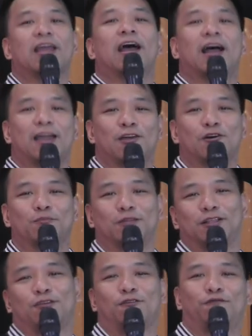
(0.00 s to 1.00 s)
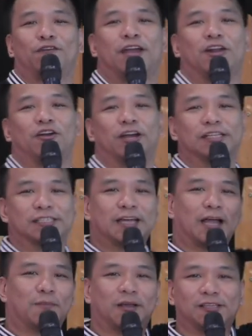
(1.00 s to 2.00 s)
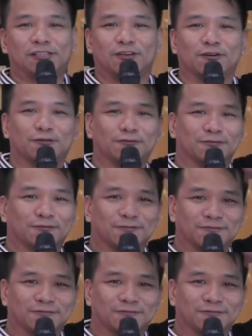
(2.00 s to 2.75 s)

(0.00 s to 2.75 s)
I hope that you find rest. God bless you!